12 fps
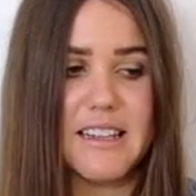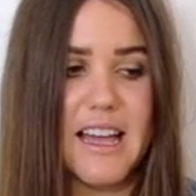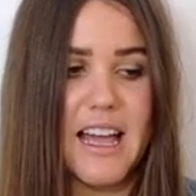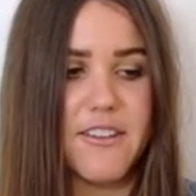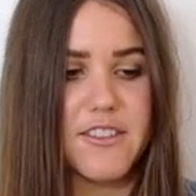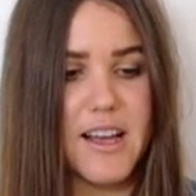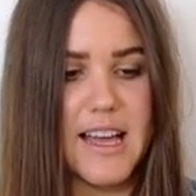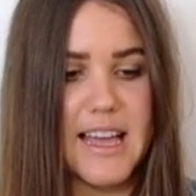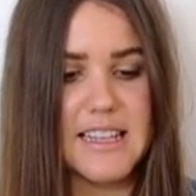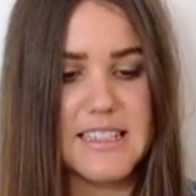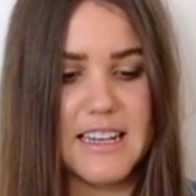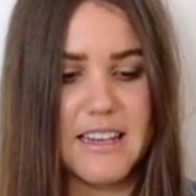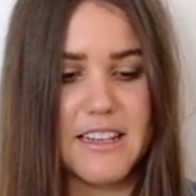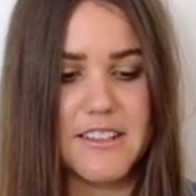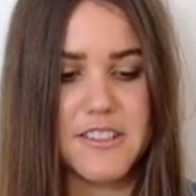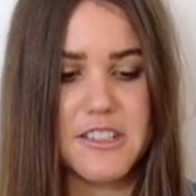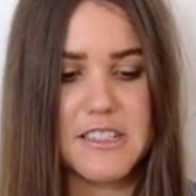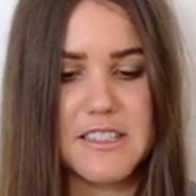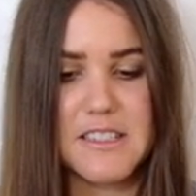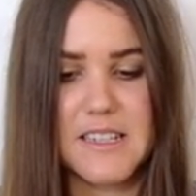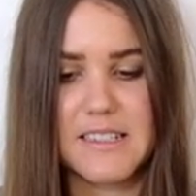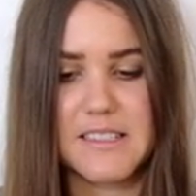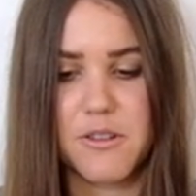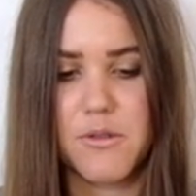I haven't ironed anything so this is
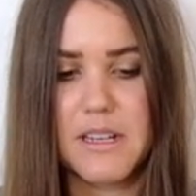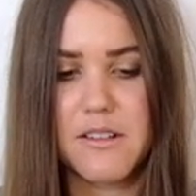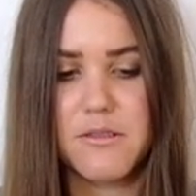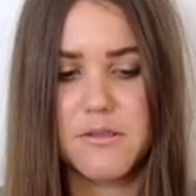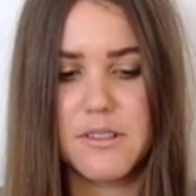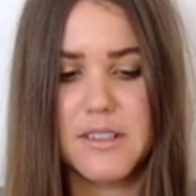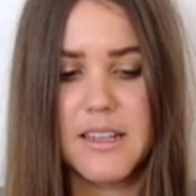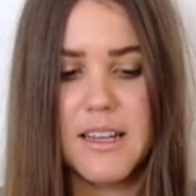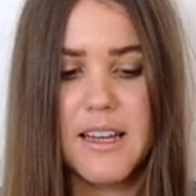nice and crinkled.